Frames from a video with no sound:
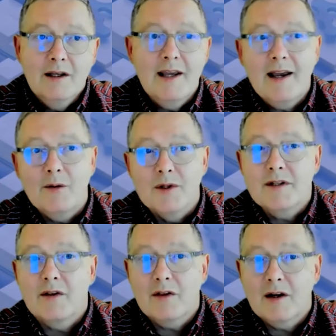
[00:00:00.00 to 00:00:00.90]
Yet it was
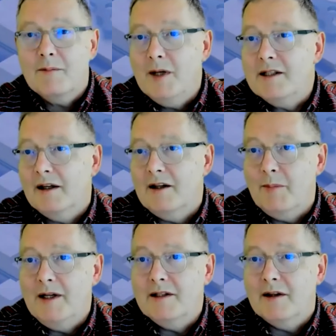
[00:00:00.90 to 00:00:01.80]
the 3rd meeting they'd
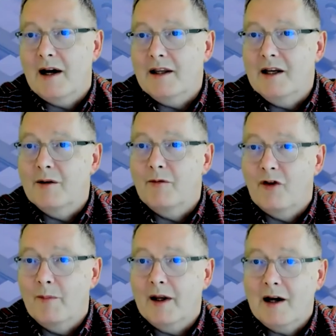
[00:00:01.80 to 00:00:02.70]
been to that year
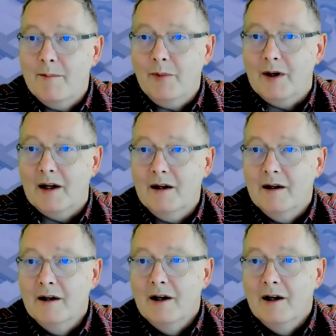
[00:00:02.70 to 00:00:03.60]
from the company,
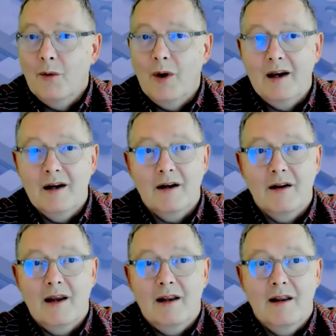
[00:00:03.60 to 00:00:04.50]
where